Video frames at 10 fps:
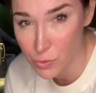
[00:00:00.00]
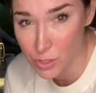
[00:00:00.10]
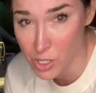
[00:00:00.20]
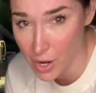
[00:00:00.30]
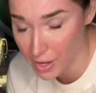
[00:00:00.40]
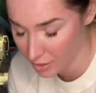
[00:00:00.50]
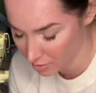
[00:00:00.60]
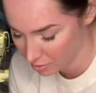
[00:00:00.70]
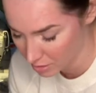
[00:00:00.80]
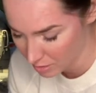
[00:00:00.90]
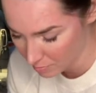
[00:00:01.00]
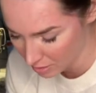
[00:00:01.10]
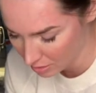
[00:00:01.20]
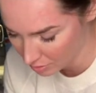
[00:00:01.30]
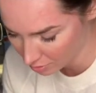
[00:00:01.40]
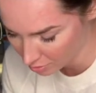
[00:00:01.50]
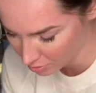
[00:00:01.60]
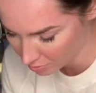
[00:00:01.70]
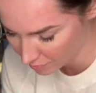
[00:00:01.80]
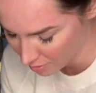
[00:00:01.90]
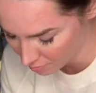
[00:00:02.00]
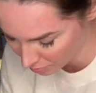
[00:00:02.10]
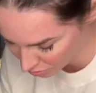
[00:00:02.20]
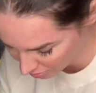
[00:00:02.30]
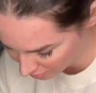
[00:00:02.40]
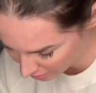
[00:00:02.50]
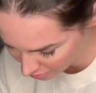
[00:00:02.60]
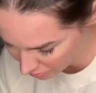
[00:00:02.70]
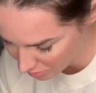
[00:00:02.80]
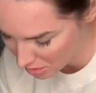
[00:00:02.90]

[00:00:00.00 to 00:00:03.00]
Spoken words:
trying something I learned from YouTube videos,